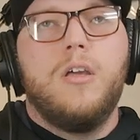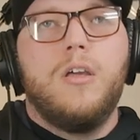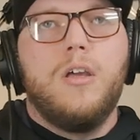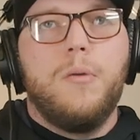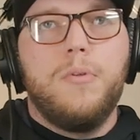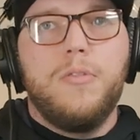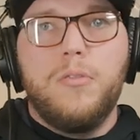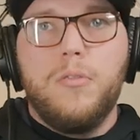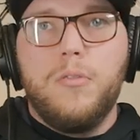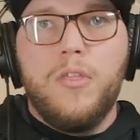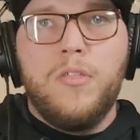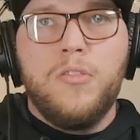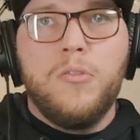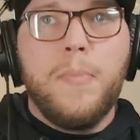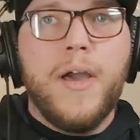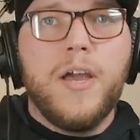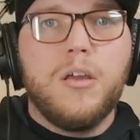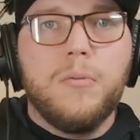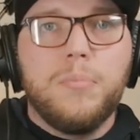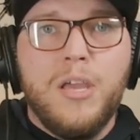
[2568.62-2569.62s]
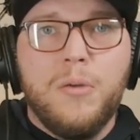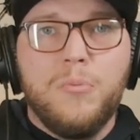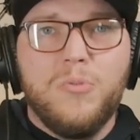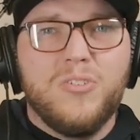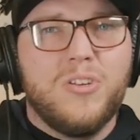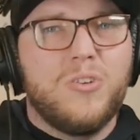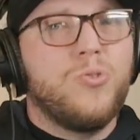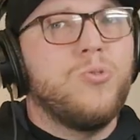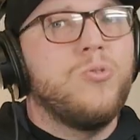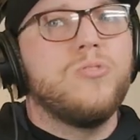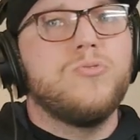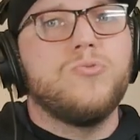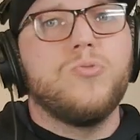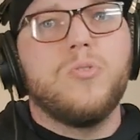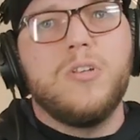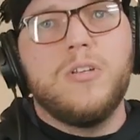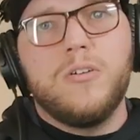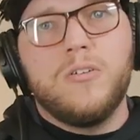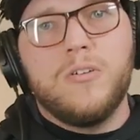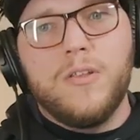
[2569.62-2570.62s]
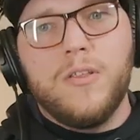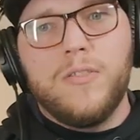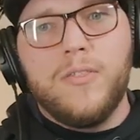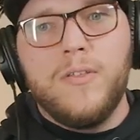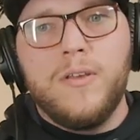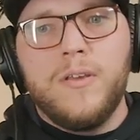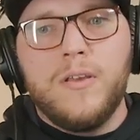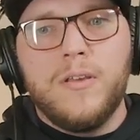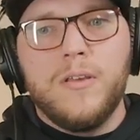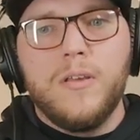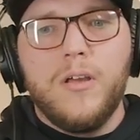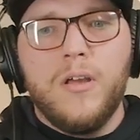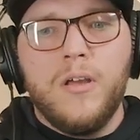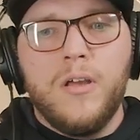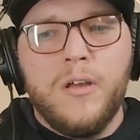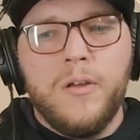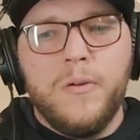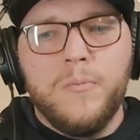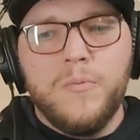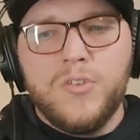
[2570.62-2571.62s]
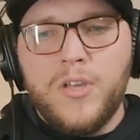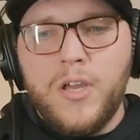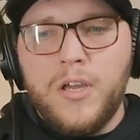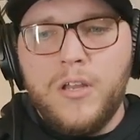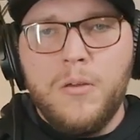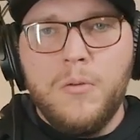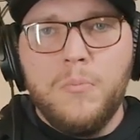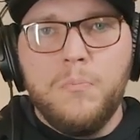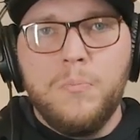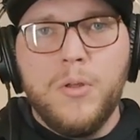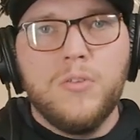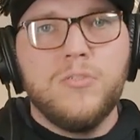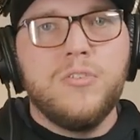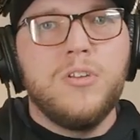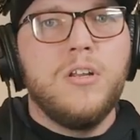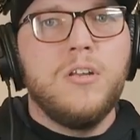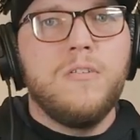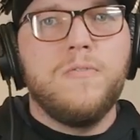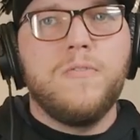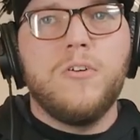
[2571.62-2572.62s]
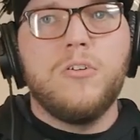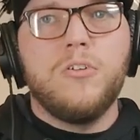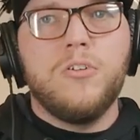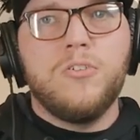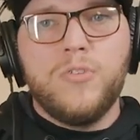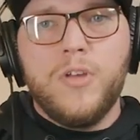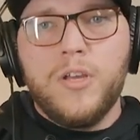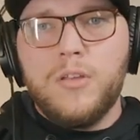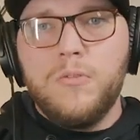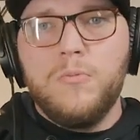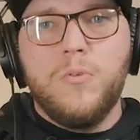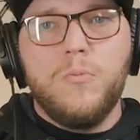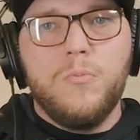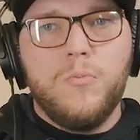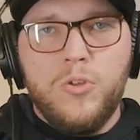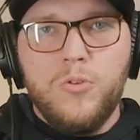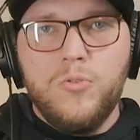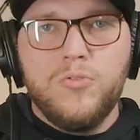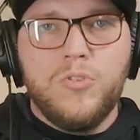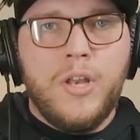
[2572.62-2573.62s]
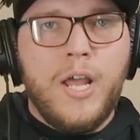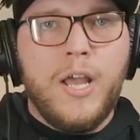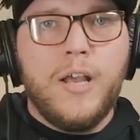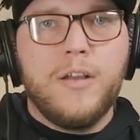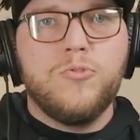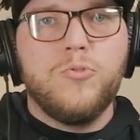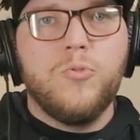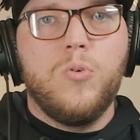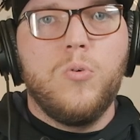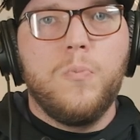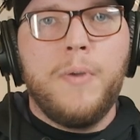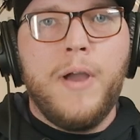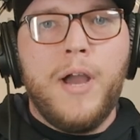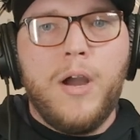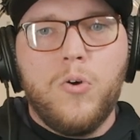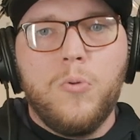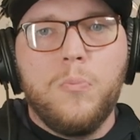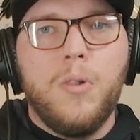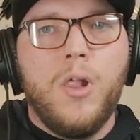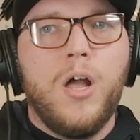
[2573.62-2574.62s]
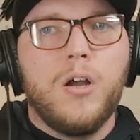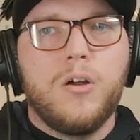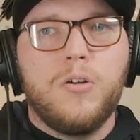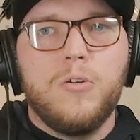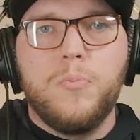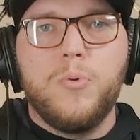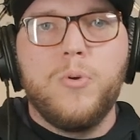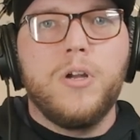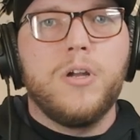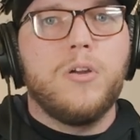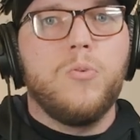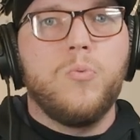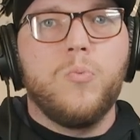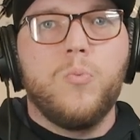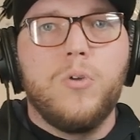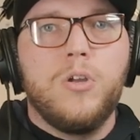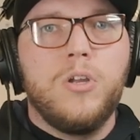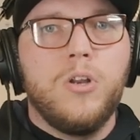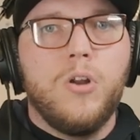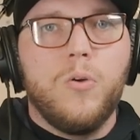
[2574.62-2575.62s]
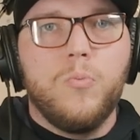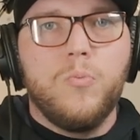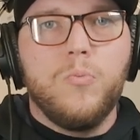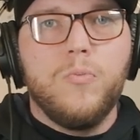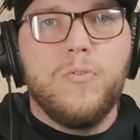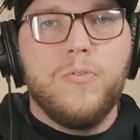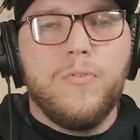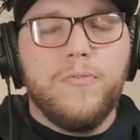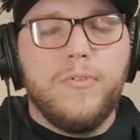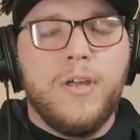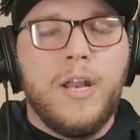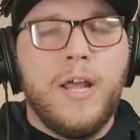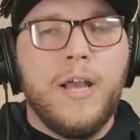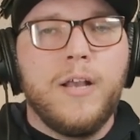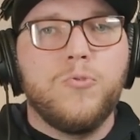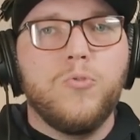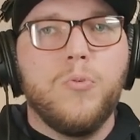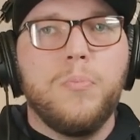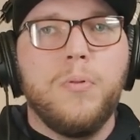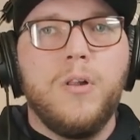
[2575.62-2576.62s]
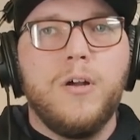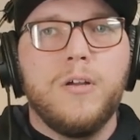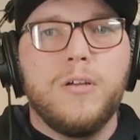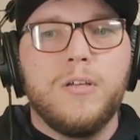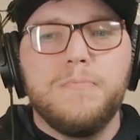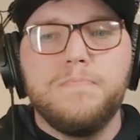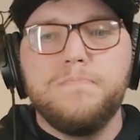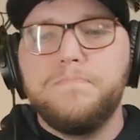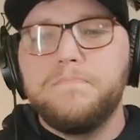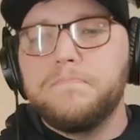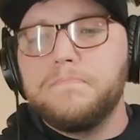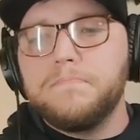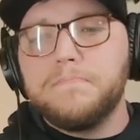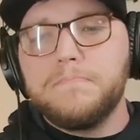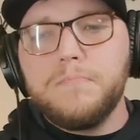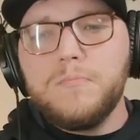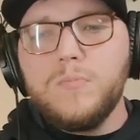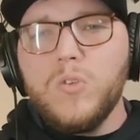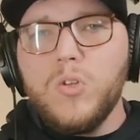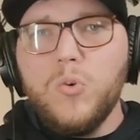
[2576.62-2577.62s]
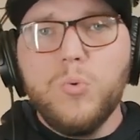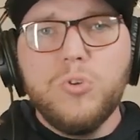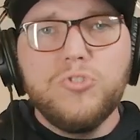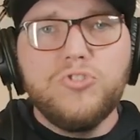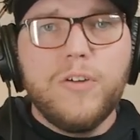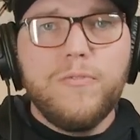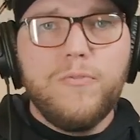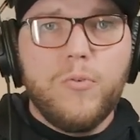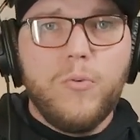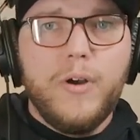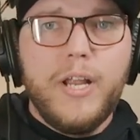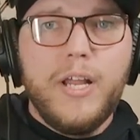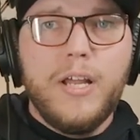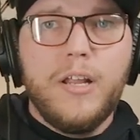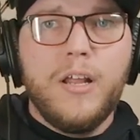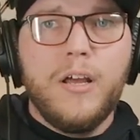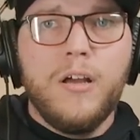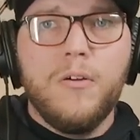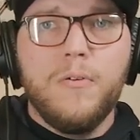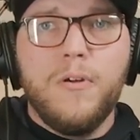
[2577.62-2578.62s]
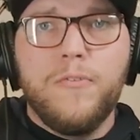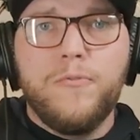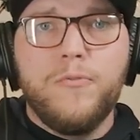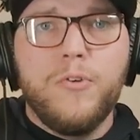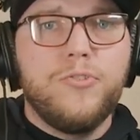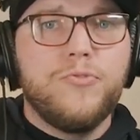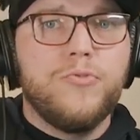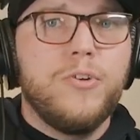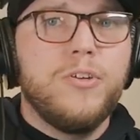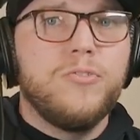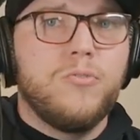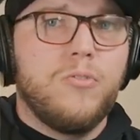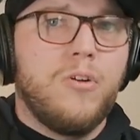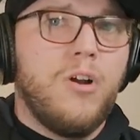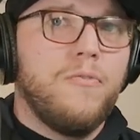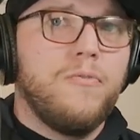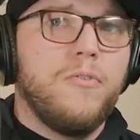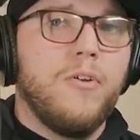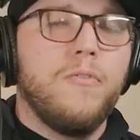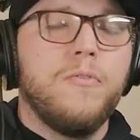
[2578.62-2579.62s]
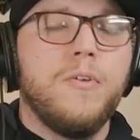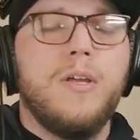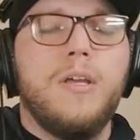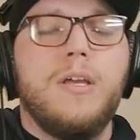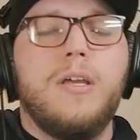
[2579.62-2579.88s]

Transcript: I mean, the backup camera is like crystal clear on the thing. Um, it's got a built-in inverter, so I can use an actual power block or brick or, you know, an actual plug-in, which I've ran a, a fridge freezer off of.